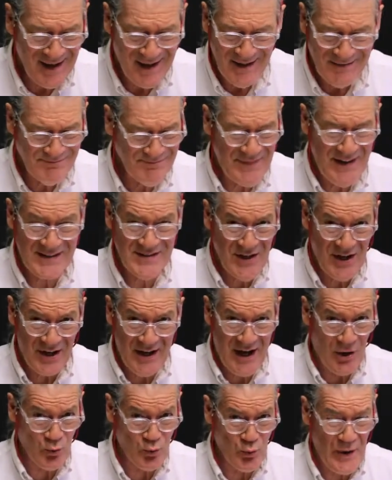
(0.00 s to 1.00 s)
That's not
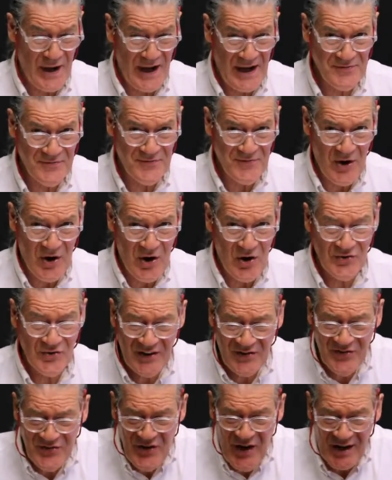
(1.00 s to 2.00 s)
how rain falls.
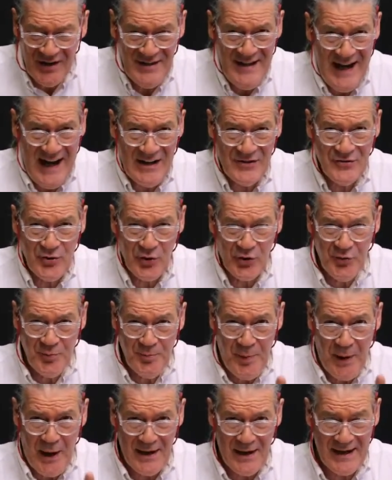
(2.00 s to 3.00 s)
That's not natural
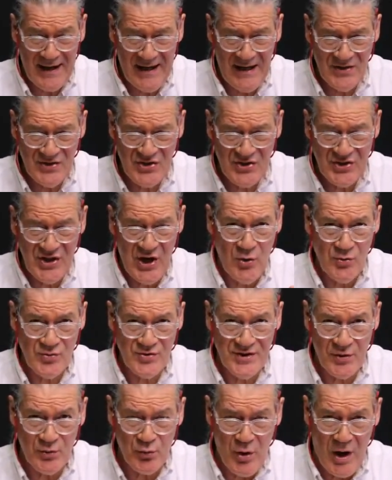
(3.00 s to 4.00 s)
spotting in stones
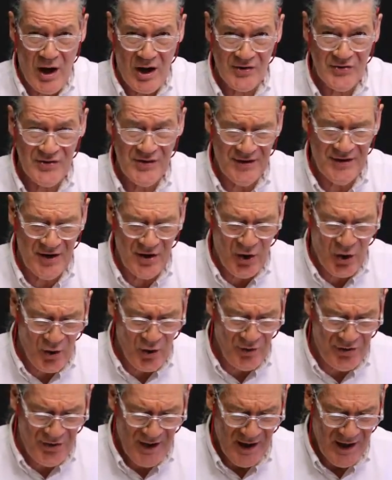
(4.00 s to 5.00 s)
and rocks in the
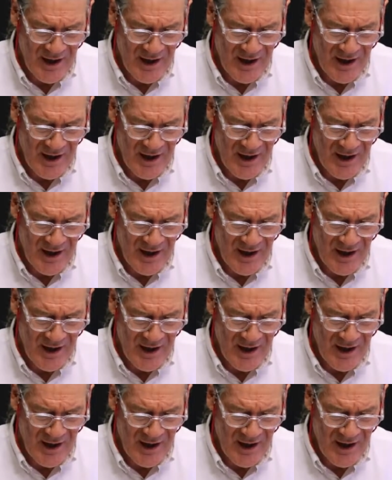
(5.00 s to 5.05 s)
earth.